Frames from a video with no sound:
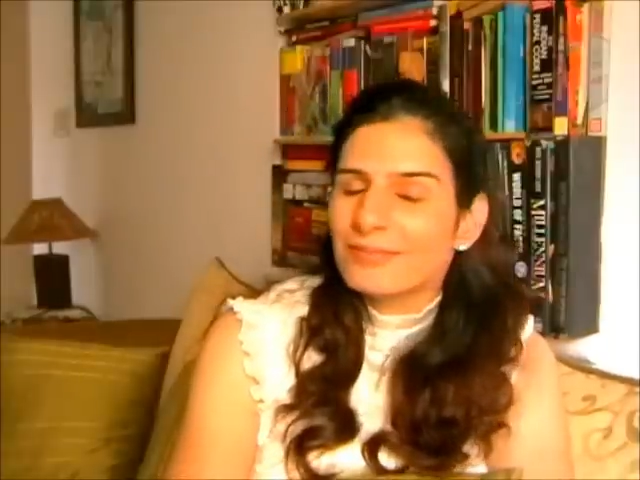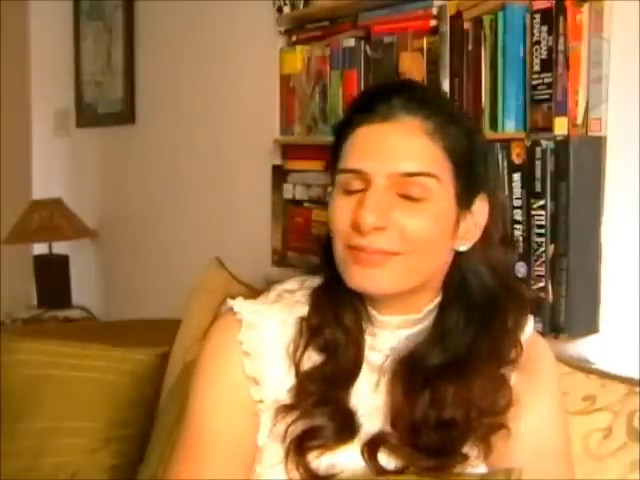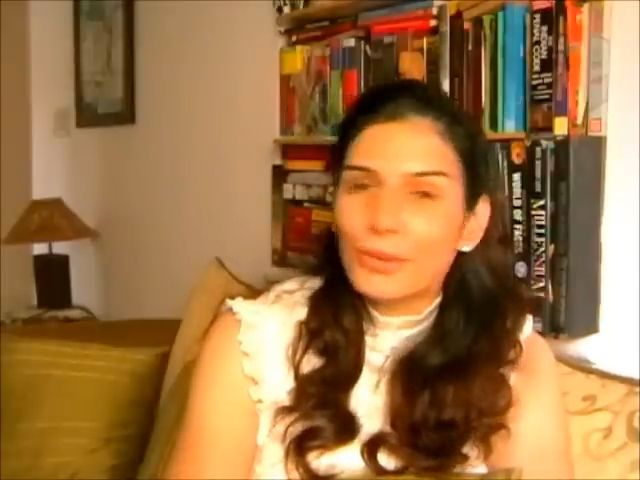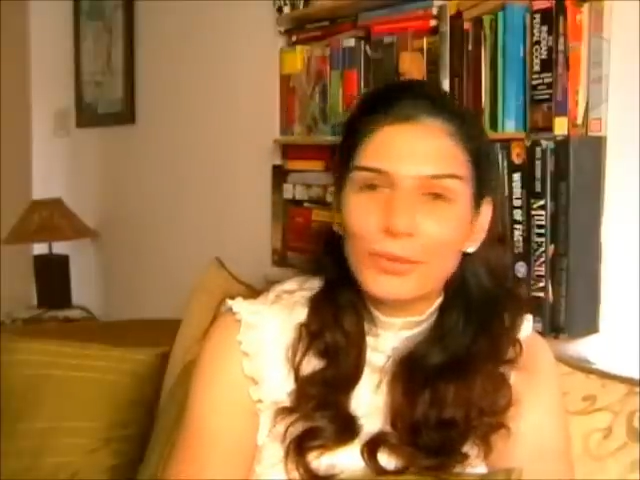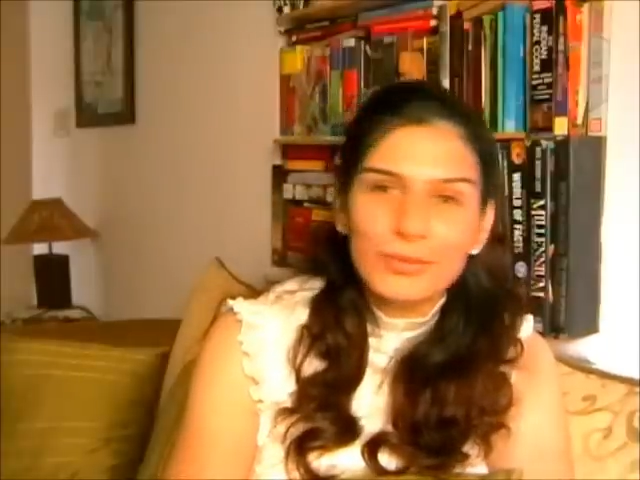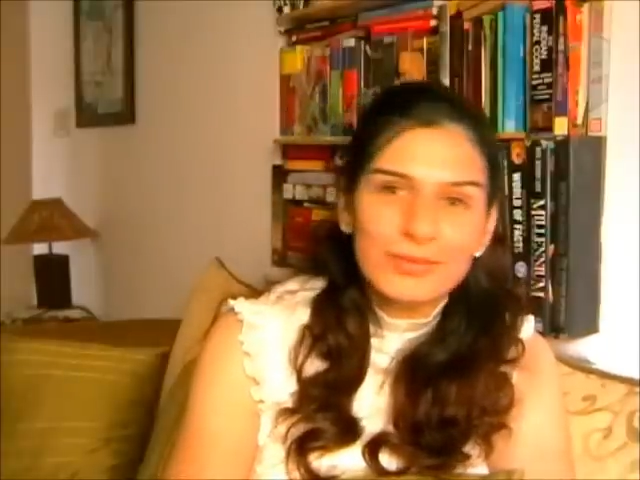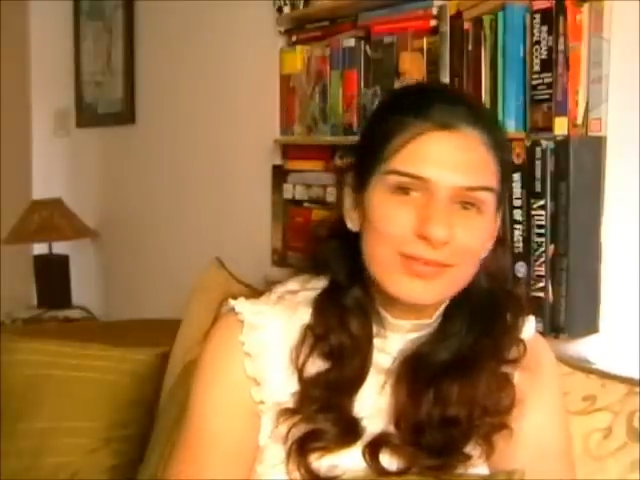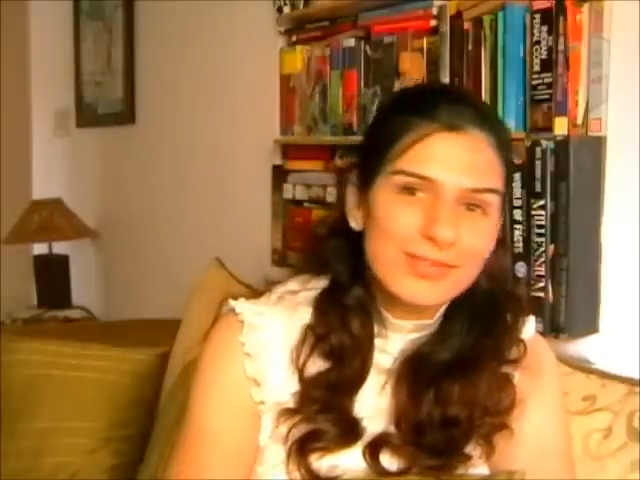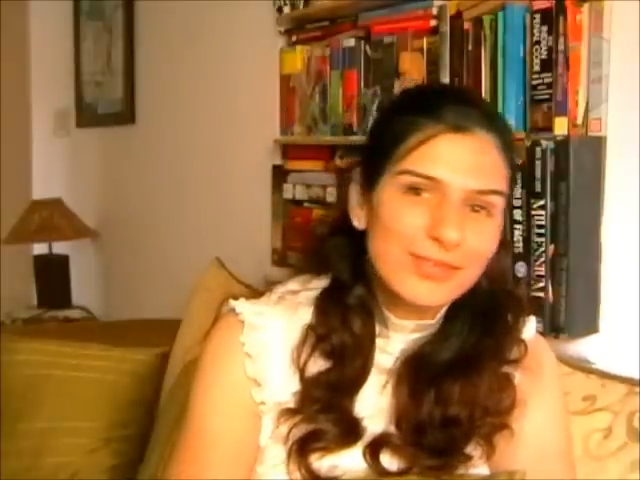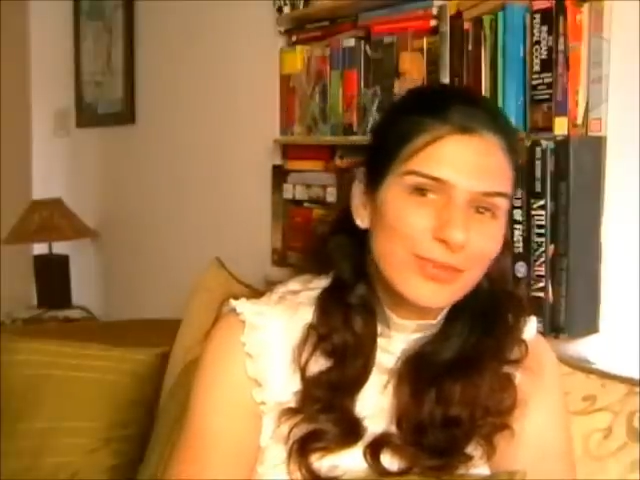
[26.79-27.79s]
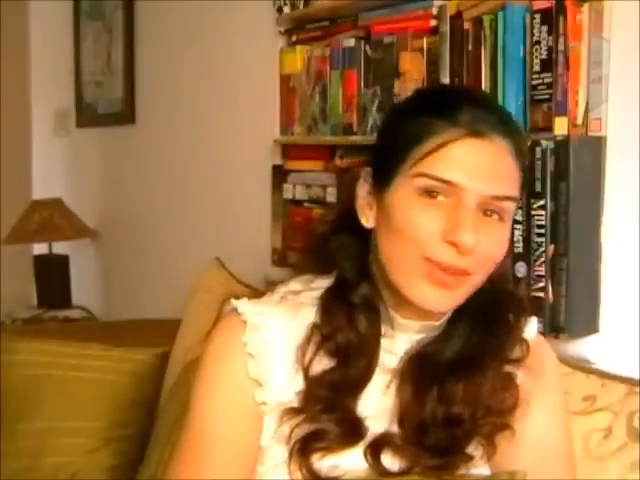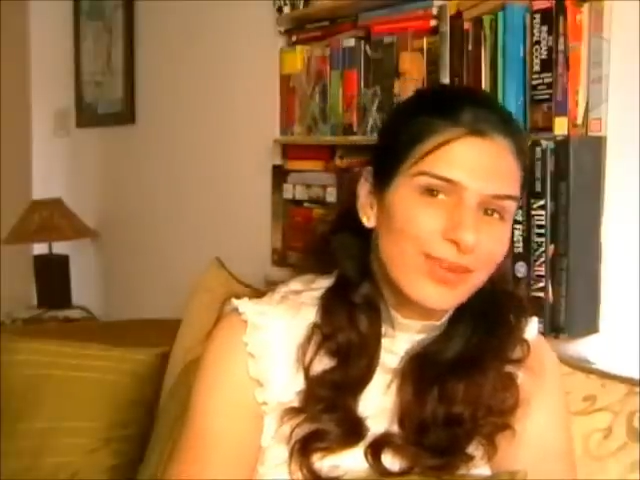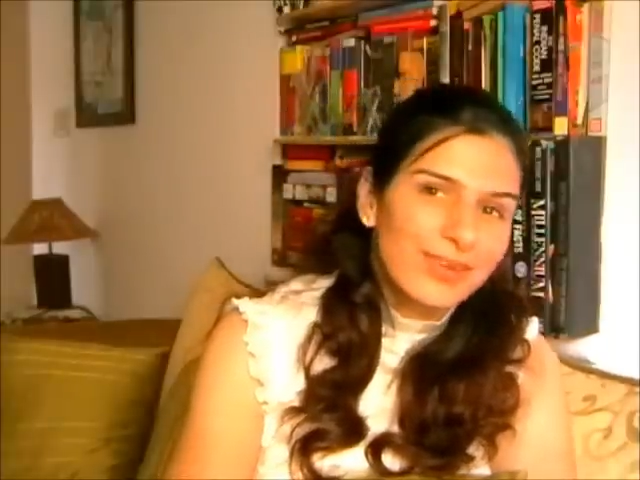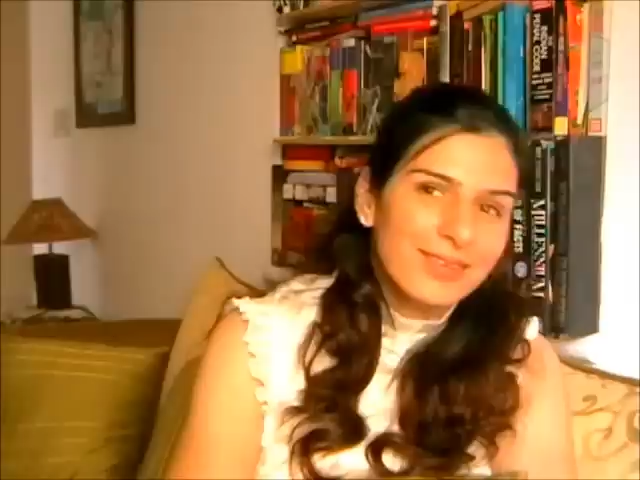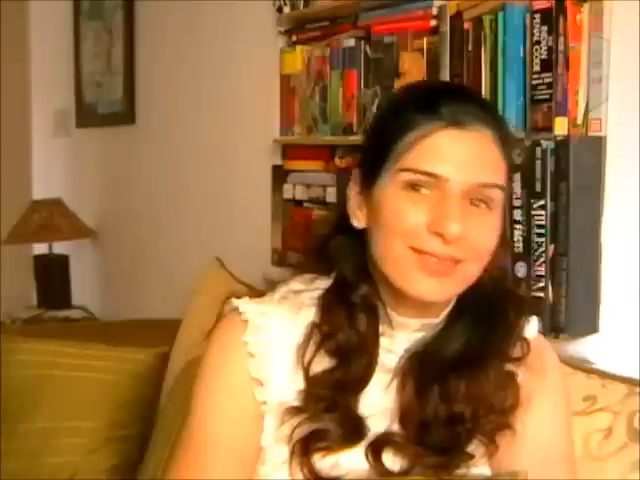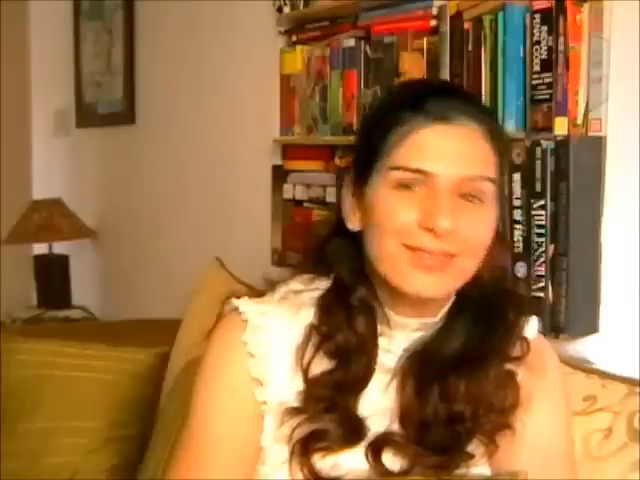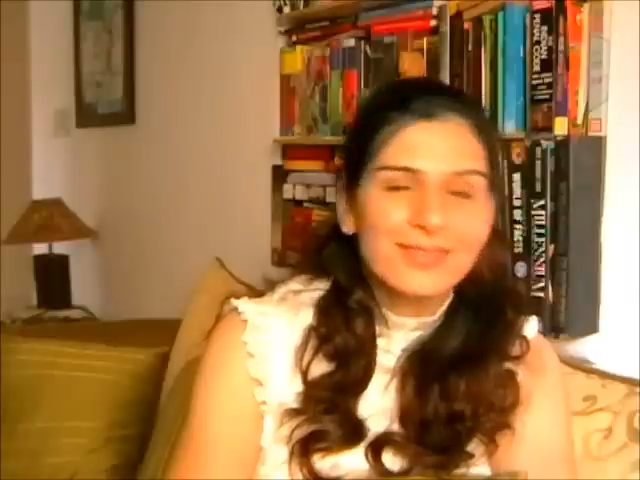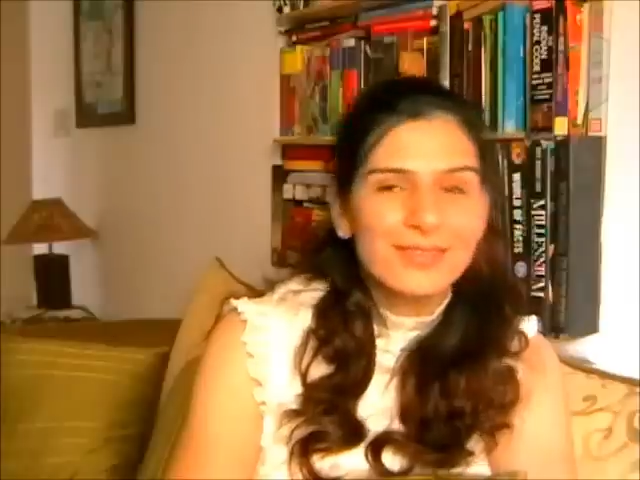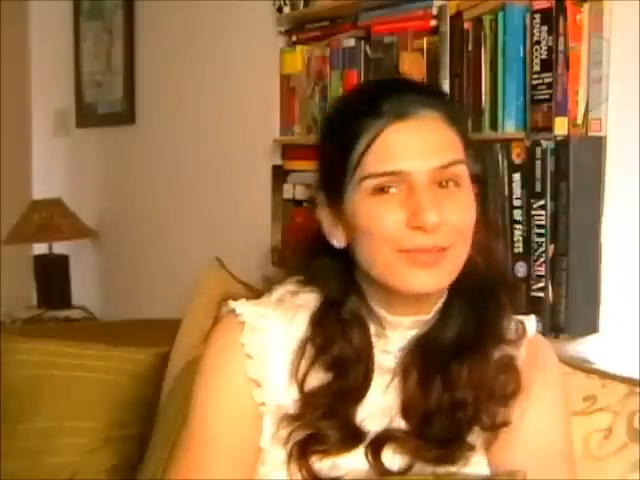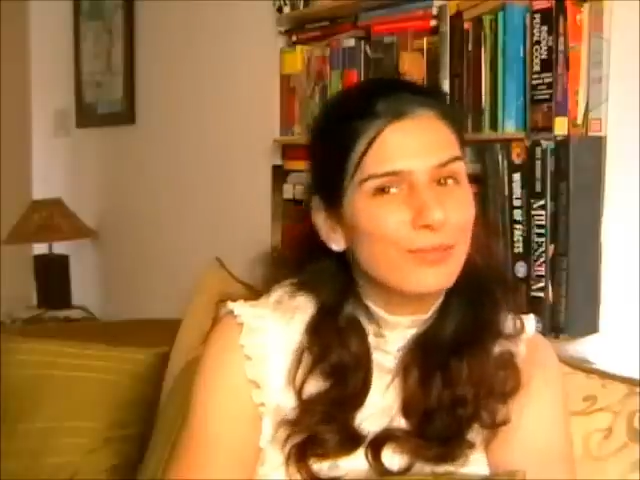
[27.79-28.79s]
loans,
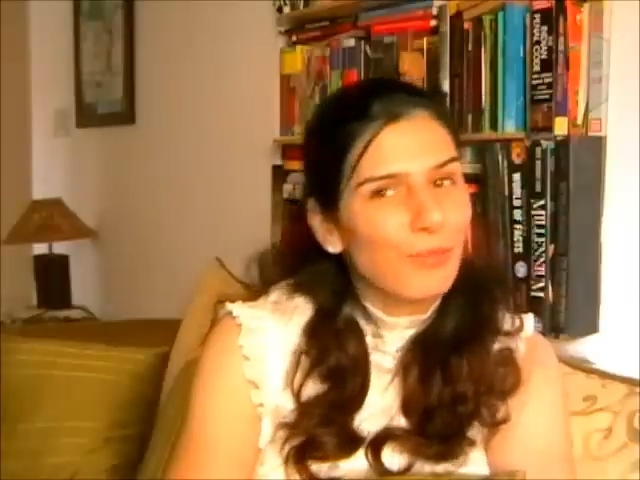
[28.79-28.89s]
credits,